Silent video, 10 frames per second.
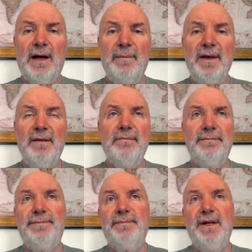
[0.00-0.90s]
I
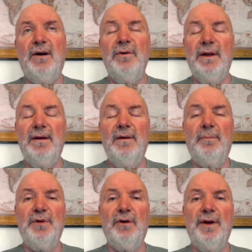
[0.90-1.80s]
mean, in the
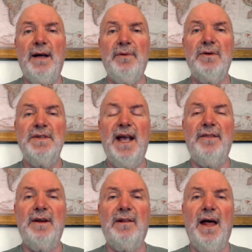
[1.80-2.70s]
pure numbers, yeah,
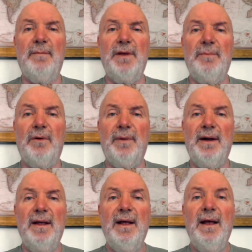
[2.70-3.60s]
there are a lot of people,
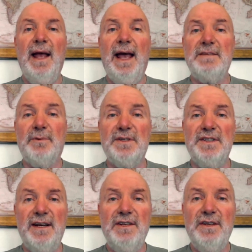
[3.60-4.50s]
but as
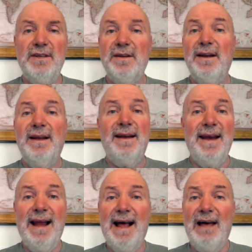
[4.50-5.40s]
percentages,
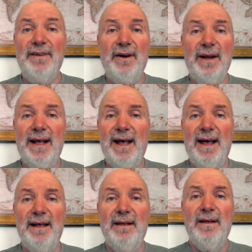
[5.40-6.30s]
not very
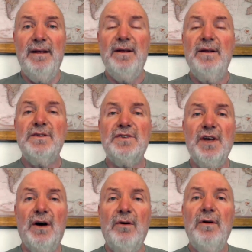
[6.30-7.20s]
high.
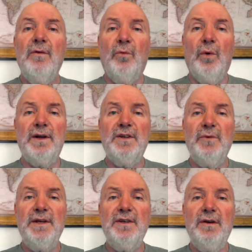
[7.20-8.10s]
So what do?
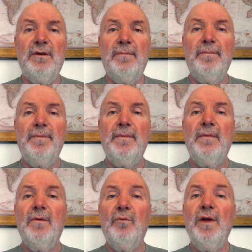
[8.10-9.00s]

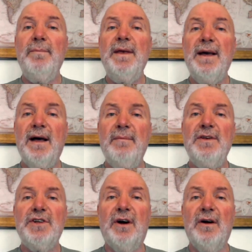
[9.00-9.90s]
We become
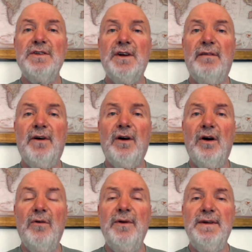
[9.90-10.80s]
in charge of our
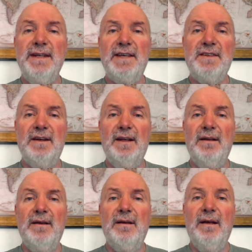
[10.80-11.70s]
own
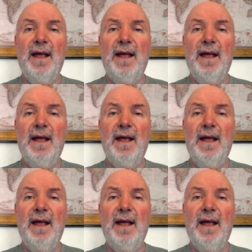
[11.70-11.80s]
destiny.